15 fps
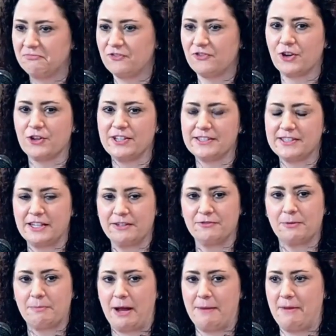Furthest thing
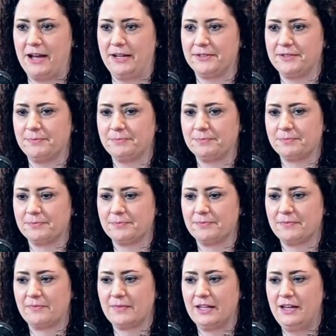from my mind.
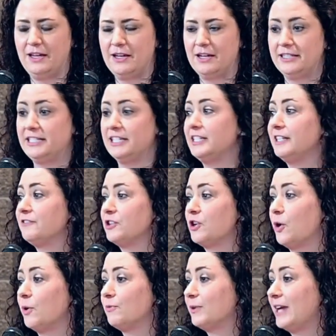Didn't even
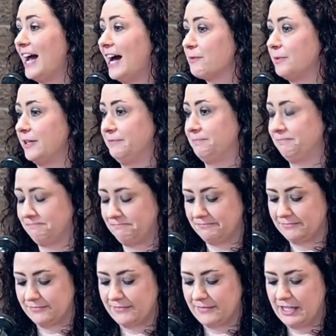know if we had one,
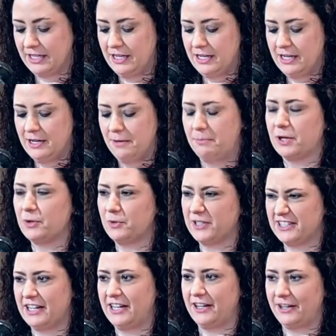but it
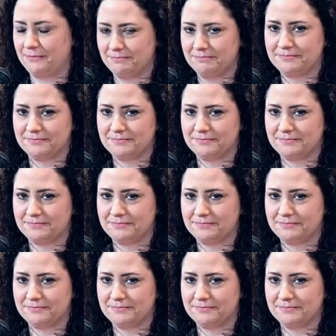was there.